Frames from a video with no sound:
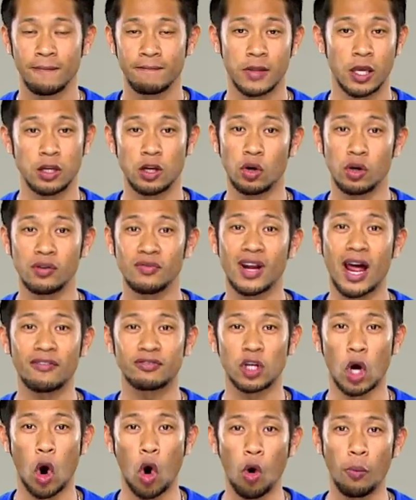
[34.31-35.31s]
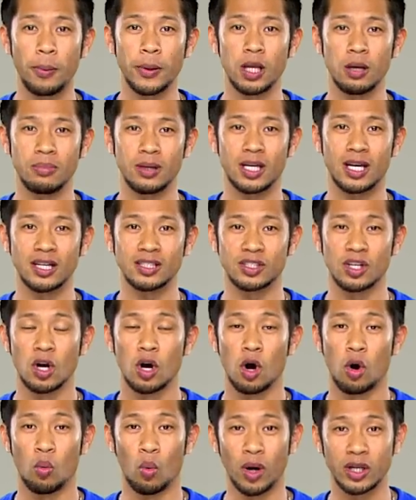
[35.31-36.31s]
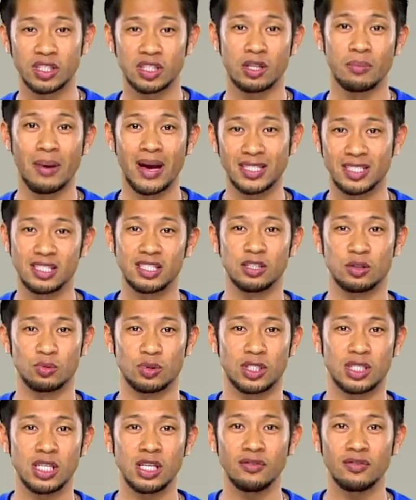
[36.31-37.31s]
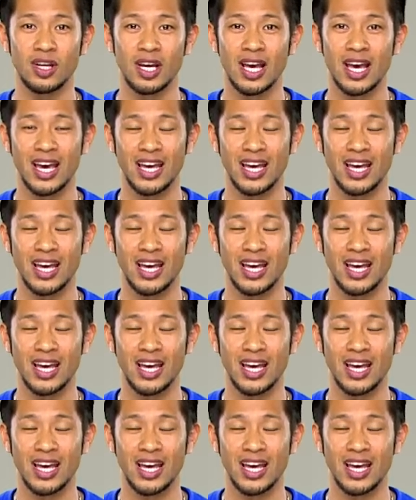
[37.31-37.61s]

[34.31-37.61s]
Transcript: Now, you don't even have to open it because once the message is received,